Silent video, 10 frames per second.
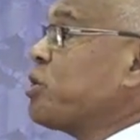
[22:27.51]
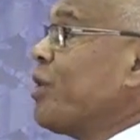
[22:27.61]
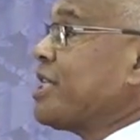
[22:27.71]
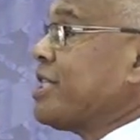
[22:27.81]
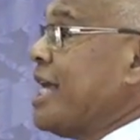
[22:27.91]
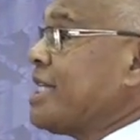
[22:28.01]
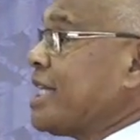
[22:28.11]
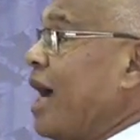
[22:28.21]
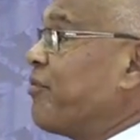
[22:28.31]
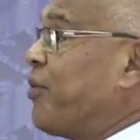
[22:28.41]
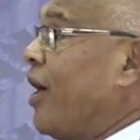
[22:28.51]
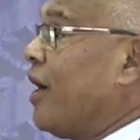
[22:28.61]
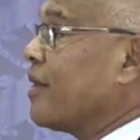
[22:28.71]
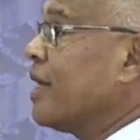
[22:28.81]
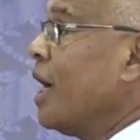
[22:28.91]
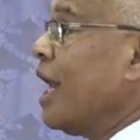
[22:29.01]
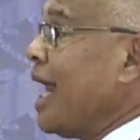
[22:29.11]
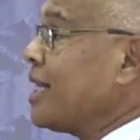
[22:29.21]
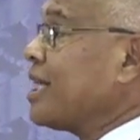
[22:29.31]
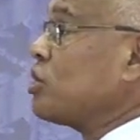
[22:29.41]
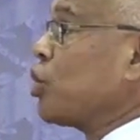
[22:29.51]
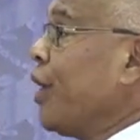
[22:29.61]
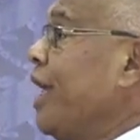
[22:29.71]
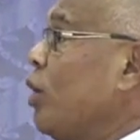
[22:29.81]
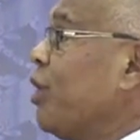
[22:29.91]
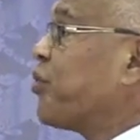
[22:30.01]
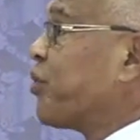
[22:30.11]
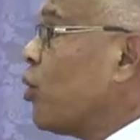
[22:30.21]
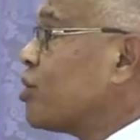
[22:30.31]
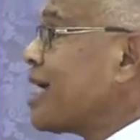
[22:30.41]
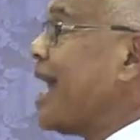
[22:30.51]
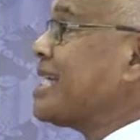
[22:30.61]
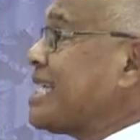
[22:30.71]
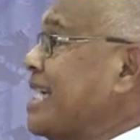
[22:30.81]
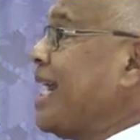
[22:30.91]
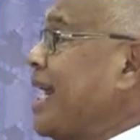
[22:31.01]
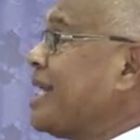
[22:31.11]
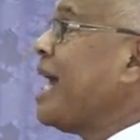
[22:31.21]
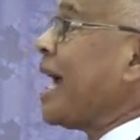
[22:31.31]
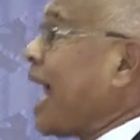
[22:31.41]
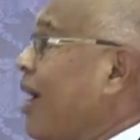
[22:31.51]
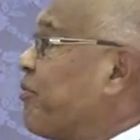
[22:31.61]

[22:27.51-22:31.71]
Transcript: with seeds come forth. Let the tree with fruits and seed in it come